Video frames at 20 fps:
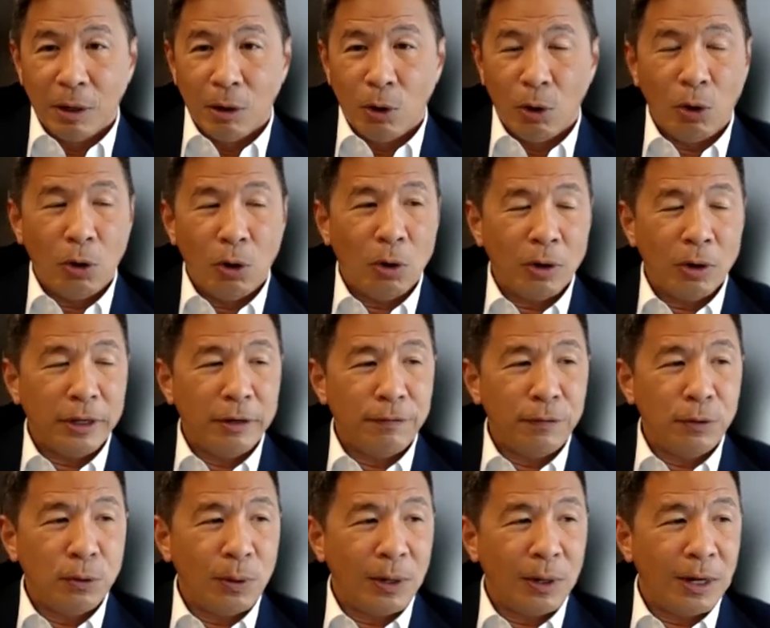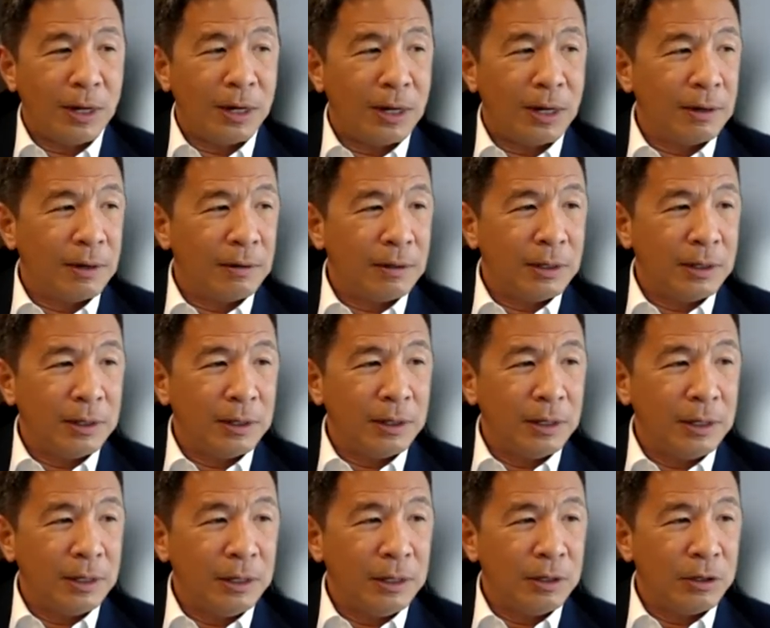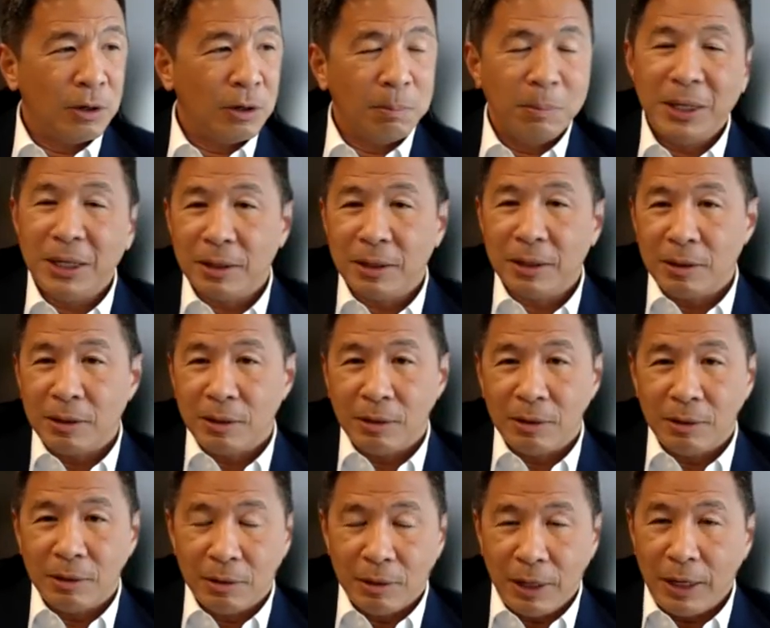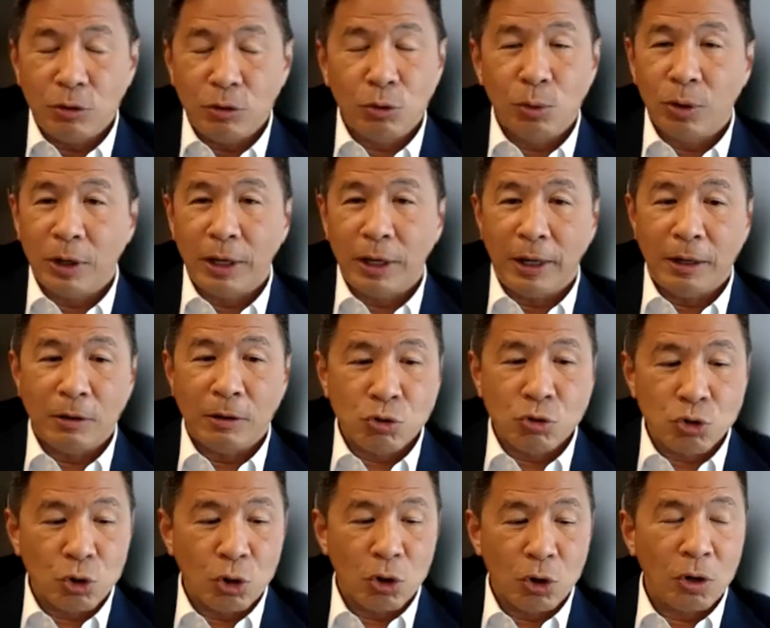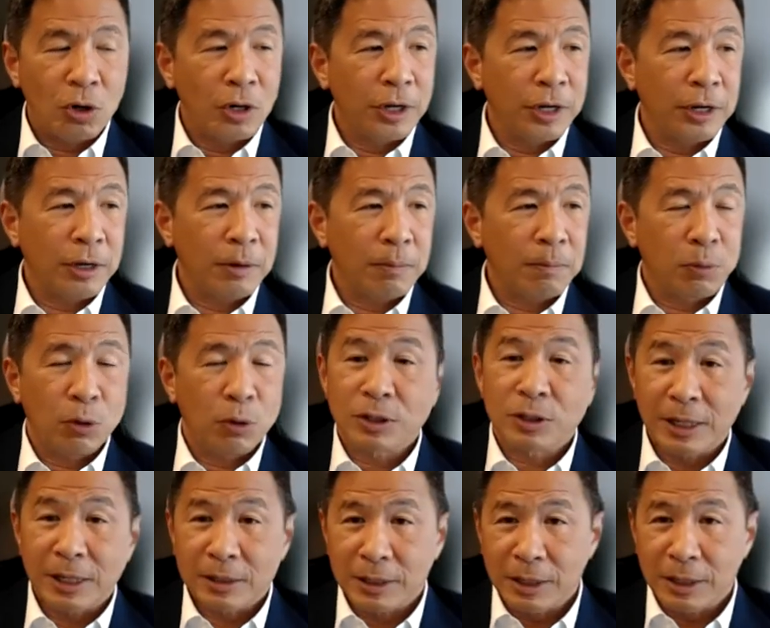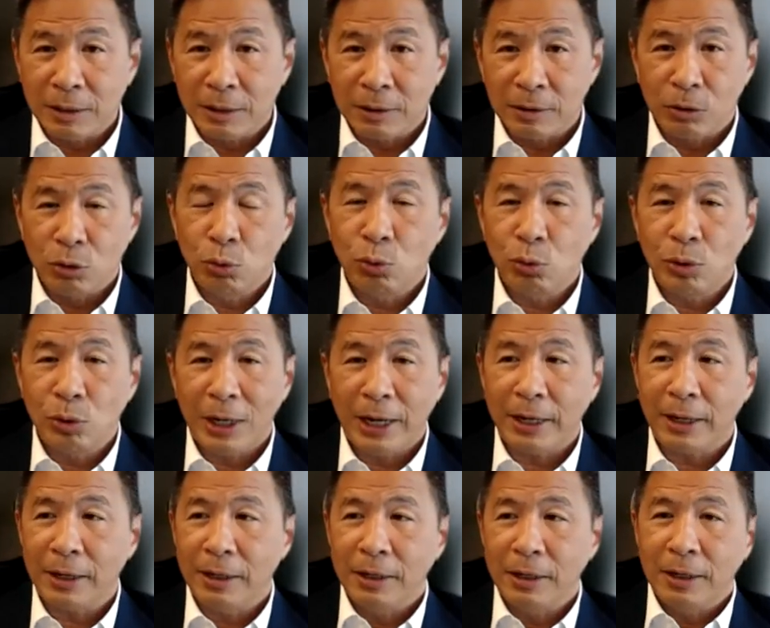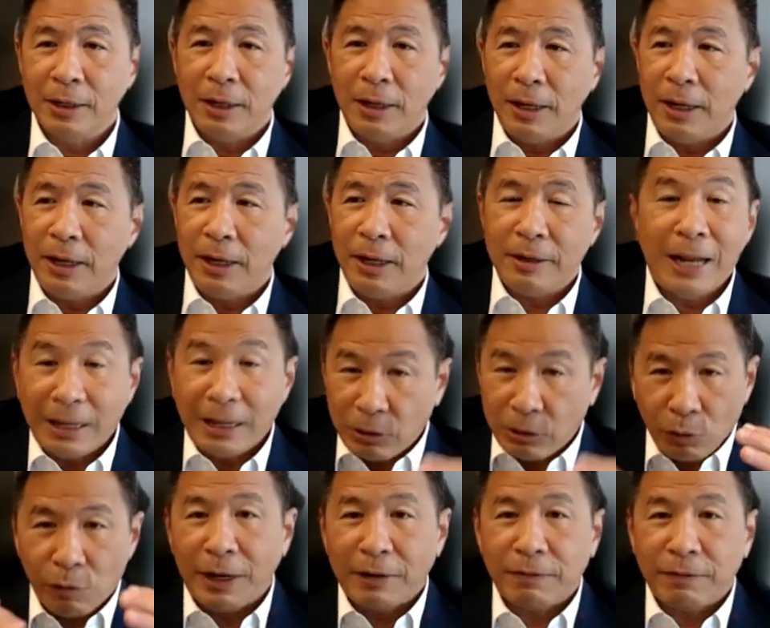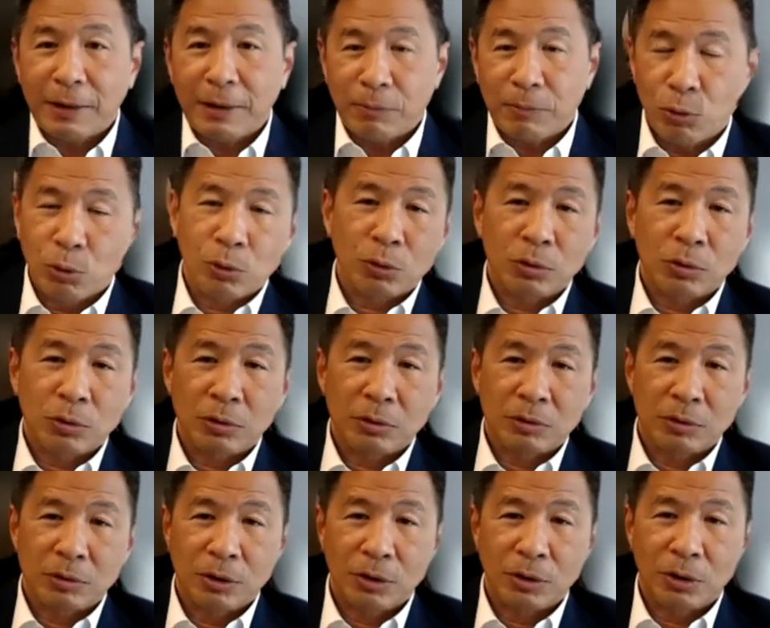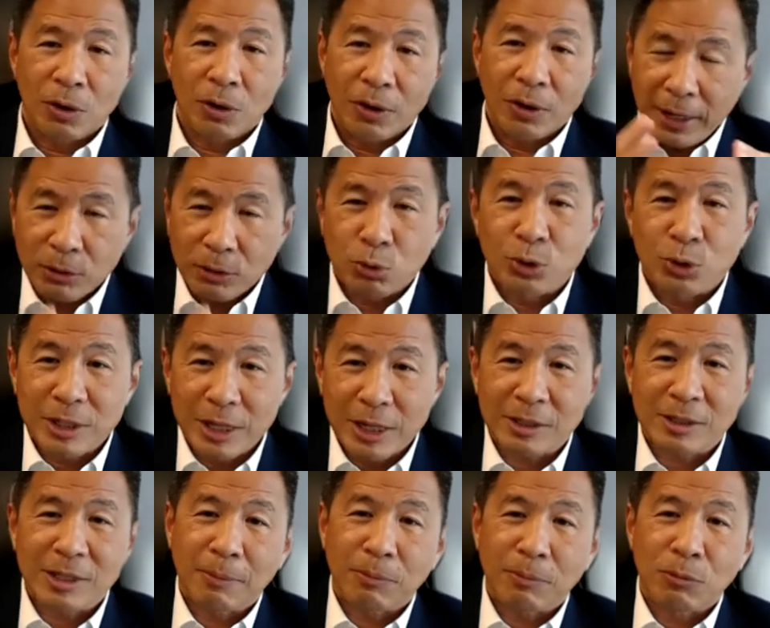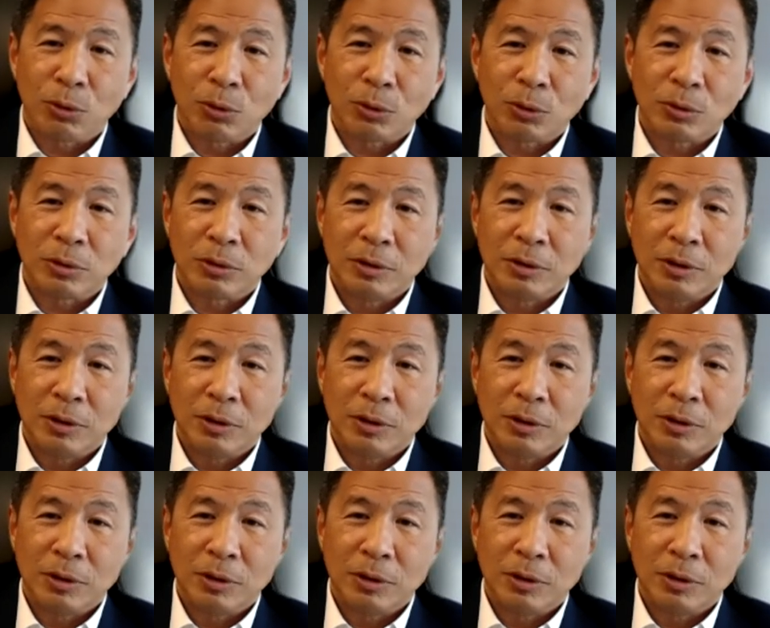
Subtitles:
Or if you are in your mid and you enjoy processing, you like a 9-to-5 type role, or 8-to-6 type role,